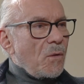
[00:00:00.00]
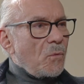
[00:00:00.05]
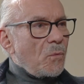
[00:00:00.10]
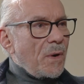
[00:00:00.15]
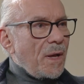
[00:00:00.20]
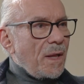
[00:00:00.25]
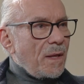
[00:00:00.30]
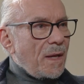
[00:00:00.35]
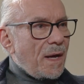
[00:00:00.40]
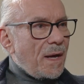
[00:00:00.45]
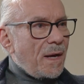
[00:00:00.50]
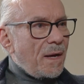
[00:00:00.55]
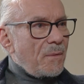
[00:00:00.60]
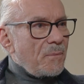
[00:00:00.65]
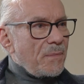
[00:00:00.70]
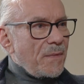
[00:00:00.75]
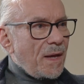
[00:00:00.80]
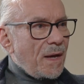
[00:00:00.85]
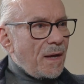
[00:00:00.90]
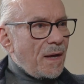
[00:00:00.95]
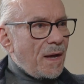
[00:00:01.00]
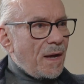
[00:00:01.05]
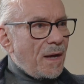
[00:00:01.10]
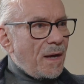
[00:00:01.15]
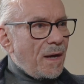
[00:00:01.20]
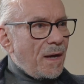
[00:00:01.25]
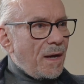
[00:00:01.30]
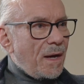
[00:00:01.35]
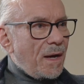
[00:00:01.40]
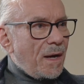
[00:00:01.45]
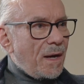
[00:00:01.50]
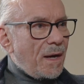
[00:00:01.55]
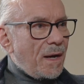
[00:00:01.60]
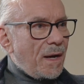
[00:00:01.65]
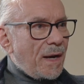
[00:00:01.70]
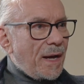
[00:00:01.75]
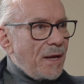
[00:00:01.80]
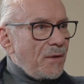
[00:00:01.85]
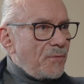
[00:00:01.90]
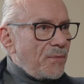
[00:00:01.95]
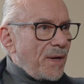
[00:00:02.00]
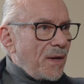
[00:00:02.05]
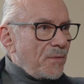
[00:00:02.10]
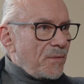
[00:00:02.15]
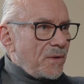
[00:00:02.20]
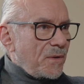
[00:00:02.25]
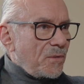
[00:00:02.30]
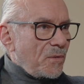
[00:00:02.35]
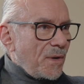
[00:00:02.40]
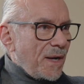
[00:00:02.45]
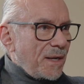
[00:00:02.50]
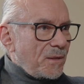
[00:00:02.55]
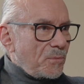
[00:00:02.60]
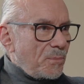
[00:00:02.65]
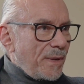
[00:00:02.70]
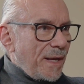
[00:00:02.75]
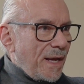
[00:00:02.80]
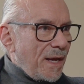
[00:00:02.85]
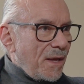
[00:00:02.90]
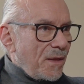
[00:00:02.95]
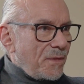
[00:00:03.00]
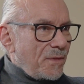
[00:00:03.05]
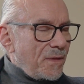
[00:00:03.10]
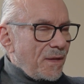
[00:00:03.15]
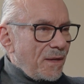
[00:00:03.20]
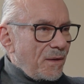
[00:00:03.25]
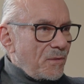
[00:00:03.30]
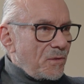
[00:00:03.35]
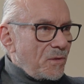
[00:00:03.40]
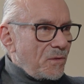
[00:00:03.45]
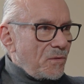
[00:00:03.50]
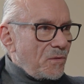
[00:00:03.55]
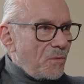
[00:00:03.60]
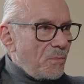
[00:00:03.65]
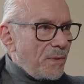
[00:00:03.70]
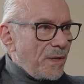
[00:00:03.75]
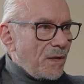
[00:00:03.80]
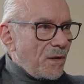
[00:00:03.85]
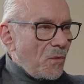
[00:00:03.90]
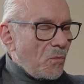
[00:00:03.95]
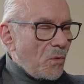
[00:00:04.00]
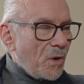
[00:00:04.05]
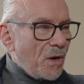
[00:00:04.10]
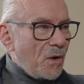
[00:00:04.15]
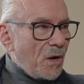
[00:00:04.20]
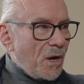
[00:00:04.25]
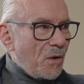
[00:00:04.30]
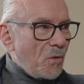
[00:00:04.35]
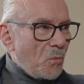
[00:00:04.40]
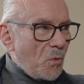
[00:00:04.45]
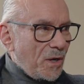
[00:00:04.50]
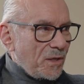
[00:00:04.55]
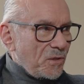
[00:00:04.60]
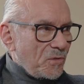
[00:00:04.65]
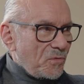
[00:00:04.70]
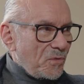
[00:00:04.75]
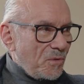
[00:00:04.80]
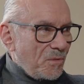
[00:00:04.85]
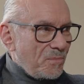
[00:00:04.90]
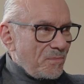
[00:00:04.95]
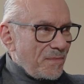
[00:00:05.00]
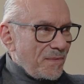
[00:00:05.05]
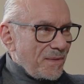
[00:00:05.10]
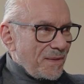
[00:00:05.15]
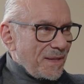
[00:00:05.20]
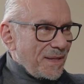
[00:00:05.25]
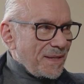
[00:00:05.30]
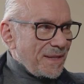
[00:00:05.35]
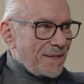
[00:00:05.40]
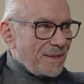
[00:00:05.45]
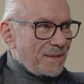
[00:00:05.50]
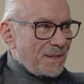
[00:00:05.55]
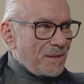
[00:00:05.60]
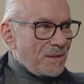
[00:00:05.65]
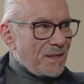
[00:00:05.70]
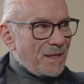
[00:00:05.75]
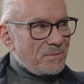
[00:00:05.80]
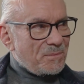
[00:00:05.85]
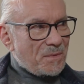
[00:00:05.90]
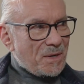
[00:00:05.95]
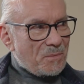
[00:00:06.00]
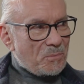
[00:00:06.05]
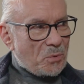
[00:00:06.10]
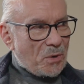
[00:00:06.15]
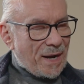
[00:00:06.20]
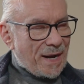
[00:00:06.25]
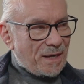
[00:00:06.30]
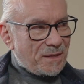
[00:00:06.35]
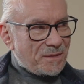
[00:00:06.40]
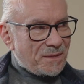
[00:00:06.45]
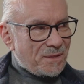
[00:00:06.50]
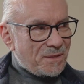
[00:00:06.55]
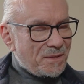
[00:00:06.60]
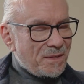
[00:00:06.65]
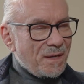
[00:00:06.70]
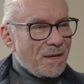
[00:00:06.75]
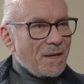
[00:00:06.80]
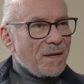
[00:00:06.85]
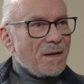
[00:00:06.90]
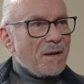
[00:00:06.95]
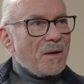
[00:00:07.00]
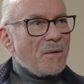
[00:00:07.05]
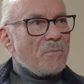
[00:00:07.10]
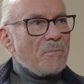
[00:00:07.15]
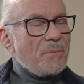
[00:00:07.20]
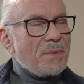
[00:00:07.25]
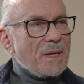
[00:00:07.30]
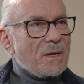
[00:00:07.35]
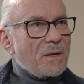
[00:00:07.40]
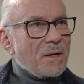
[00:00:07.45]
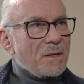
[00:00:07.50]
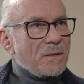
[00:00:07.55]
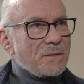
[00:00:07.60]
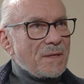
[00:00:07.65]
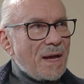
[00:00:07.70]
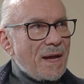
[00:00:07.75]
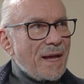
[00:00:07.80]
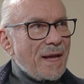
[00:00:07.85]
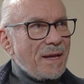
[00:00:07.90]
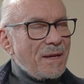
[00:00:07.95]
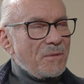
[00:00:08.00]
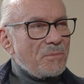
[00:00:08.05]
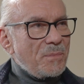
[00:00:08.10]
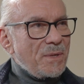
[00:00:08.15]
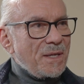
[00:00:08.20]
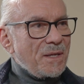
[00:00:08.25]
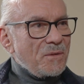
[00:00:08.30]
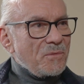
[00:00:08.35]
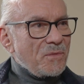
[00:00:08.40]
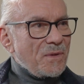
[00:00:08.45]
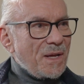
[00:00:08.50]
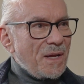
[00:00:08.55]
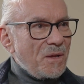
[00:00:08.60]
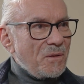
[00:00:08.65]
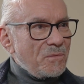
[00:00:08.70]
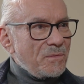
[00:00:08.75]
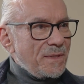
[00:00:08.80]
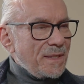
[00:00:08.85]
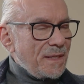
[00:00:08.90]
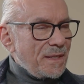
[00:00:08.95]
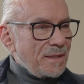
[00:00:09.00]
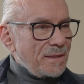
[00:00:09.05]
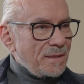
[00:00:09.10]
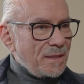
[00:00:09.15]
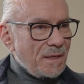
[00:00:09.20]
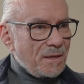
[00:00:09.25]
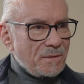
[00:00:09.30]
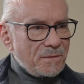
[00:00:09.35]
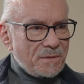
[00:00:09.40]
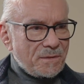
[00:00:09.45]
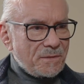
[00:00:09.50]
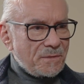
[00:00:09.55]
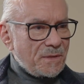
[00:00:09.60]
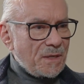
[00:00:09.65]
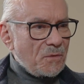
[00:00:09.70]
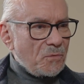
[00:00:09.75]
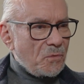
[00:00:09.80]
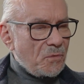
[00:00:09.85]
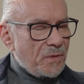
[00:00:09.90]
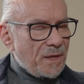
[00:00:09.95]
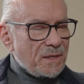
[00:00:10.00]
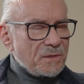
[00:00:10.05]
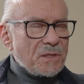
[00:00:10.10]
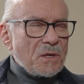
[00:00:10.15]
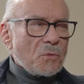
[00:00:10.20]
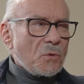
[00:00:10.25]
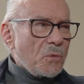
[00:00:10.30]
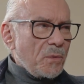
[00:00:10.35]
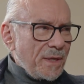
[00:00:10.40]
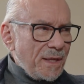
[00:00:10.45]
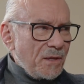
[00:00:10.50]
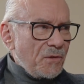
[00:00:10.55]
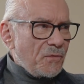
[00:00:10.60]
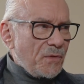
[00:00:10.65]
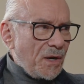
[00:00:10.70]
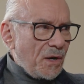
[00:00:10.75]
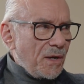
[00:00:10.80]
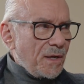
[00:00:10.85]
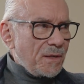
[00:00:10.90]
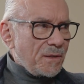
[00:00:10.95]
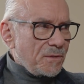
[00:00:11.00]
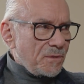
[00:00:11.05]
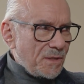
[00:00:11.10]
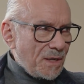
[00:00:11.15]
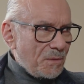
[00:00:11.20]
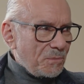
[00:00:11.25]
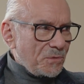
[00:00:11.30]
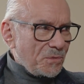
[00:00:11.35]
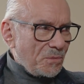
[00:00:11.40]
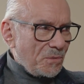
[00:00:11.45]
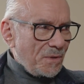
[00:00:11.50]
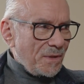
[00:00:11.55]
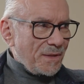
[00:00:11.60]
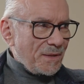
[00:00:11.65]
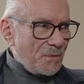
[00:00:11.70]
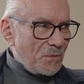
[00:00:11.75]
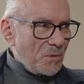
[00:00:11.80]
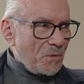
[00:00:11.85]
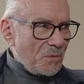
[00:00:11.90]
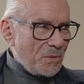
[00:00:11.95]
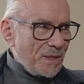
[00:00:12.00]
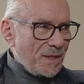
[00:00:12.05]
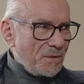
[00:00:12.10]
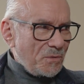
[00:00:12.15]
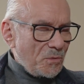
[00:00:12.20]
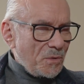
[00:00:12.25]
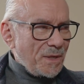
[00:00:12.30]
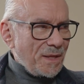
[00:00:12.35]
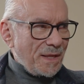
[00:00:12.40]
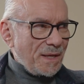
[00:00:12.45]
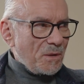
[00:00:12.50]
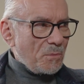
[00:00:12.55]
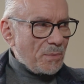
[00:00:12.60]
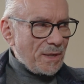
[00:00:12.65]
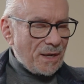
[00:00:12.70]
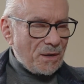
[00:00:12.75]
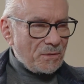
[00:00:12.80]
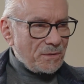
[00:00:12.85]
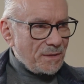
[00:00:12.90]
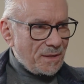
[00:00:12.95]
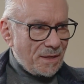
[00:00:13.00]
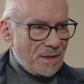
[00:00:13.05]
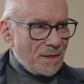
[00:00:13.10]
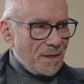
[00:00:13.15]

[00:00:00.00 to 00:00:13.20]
Well, I found the direct path to be a wonderful practice because I had been involved in several things that were really very conceptual, that were really about